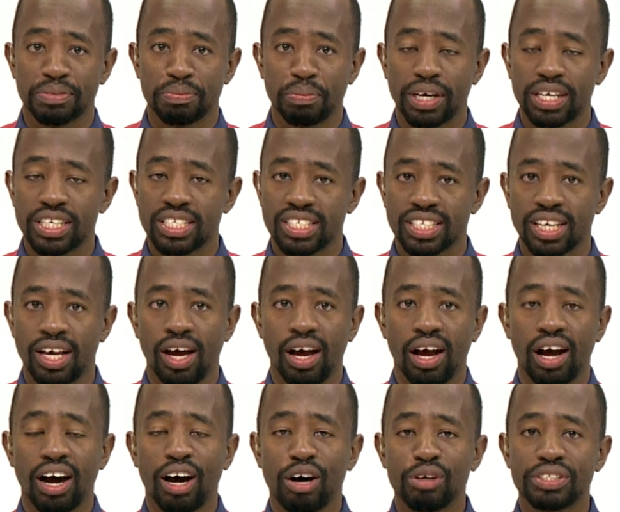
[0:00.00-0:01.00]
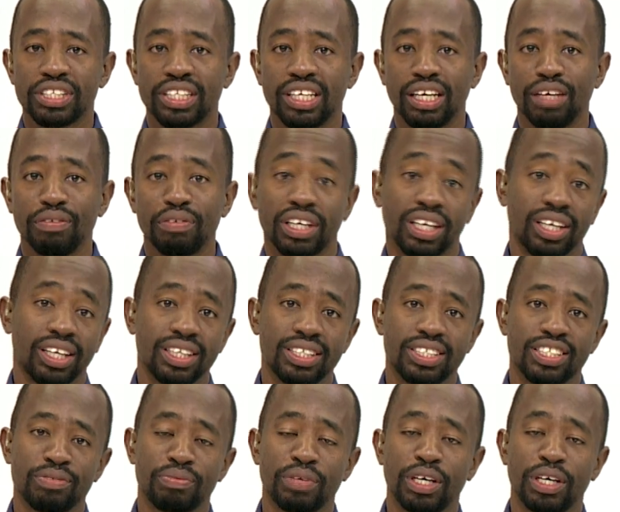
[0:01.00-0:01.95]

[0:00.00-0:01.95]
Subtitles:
But how's the delivery rate?